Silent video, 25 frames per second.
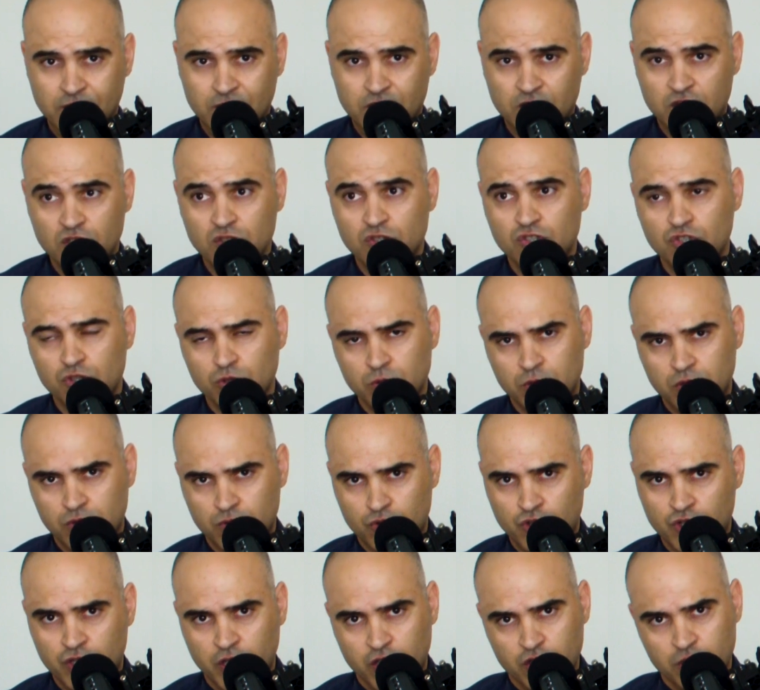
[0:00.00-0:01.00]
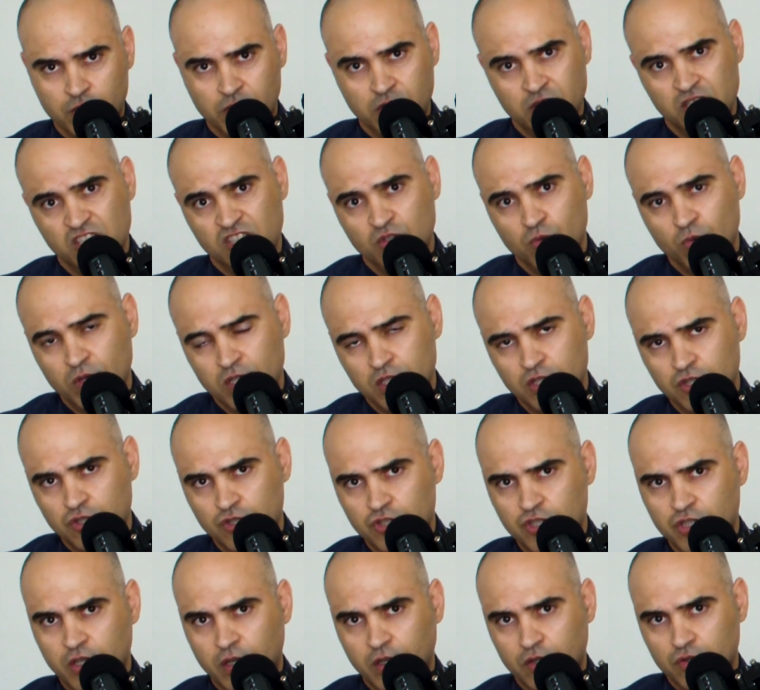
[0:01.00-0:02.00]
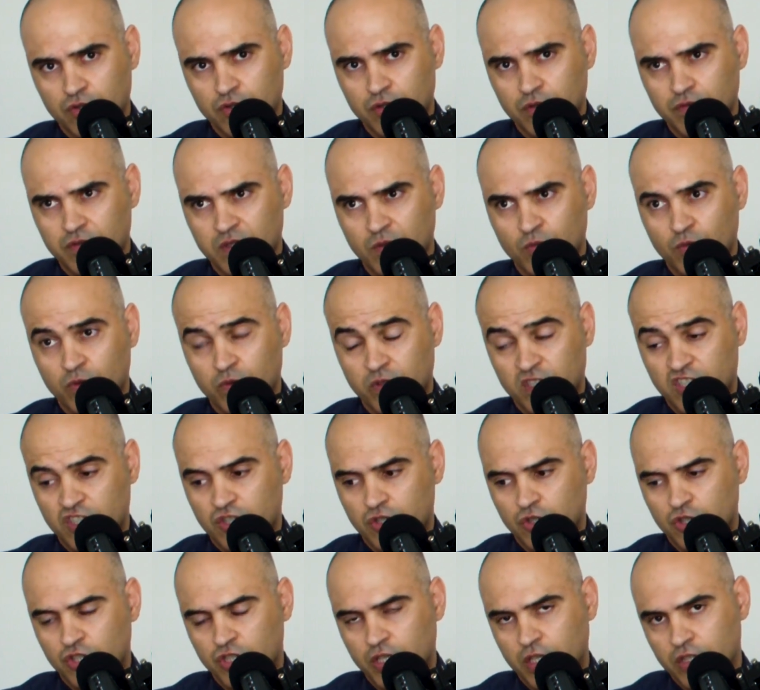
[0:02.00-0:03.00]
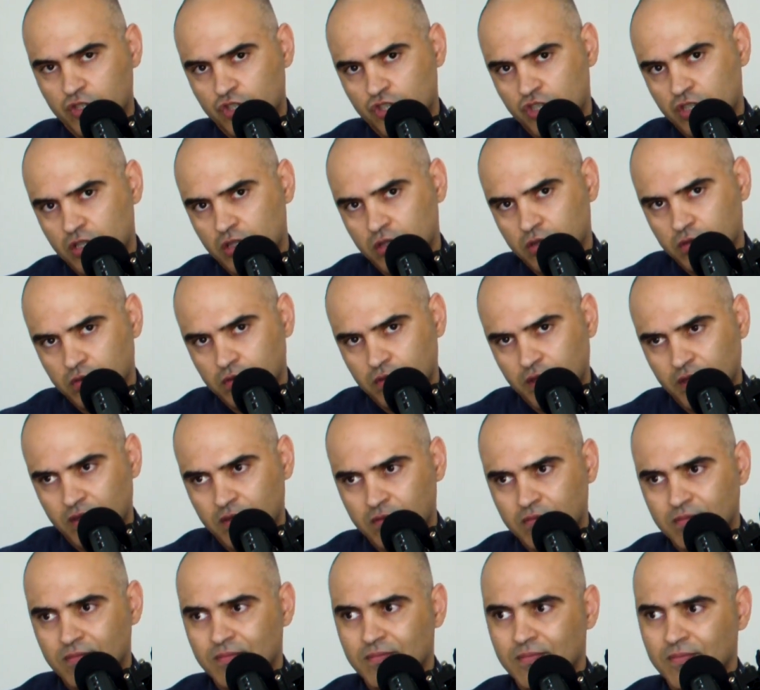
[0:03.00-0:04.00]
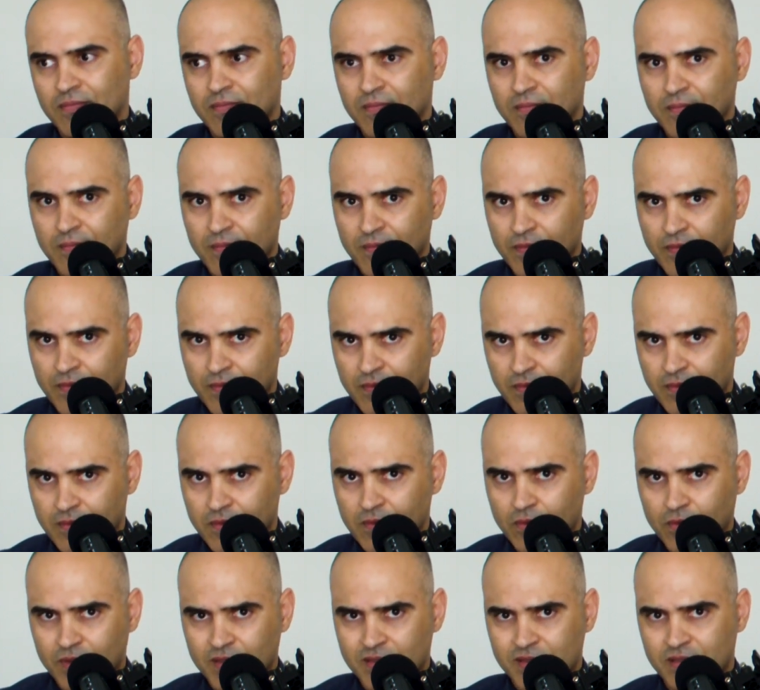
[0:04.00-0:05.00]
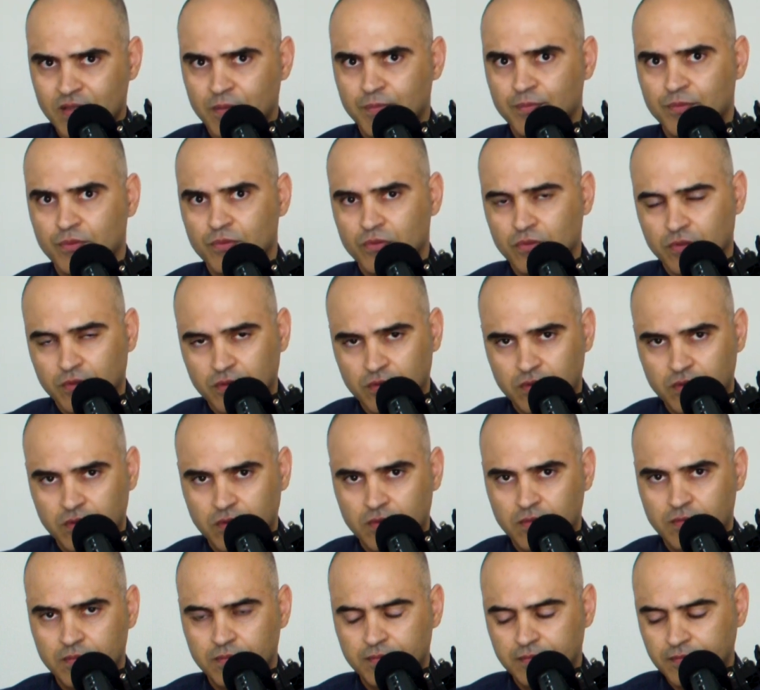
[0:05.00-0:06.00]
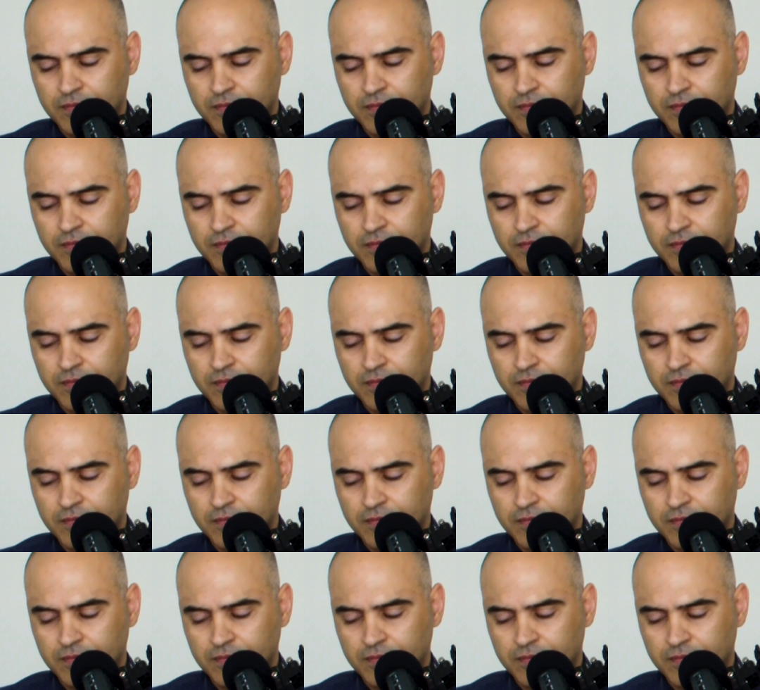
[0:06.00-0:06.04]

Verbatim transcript: You choose to change because you want to change. If someone wants to change you, then what's the point?